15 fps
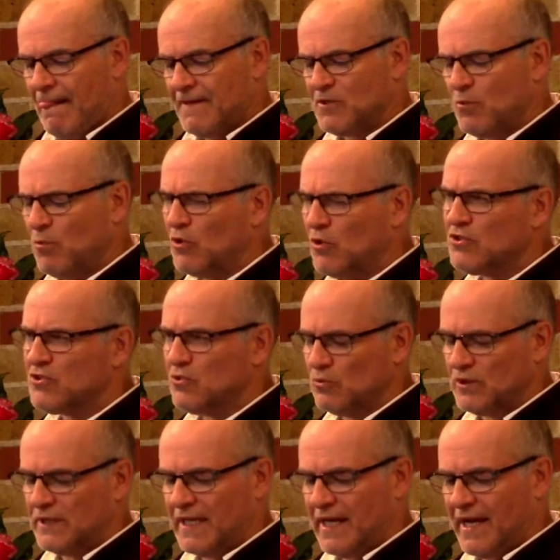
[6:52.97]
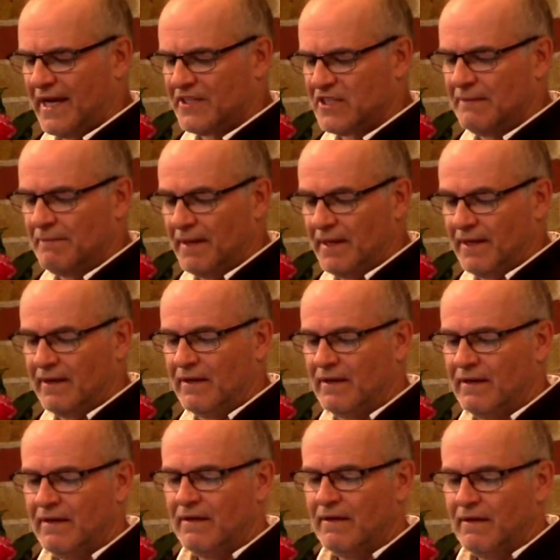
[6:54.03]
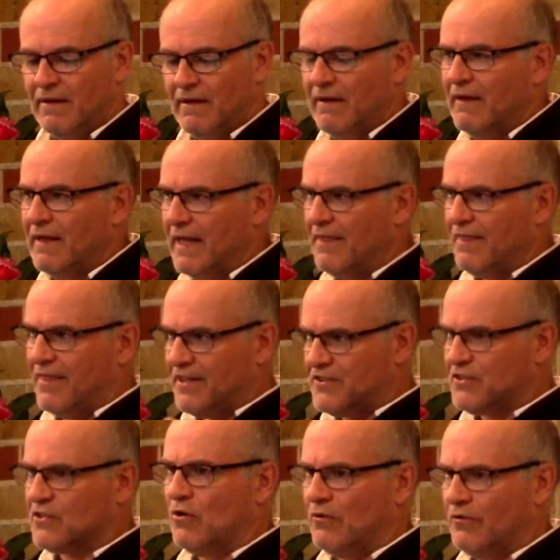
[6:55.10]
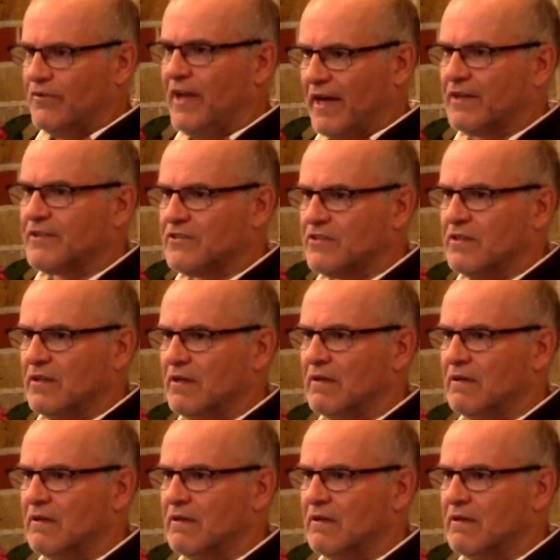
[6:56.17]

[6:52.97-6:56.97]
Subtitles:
So what does salty actually mean in this context?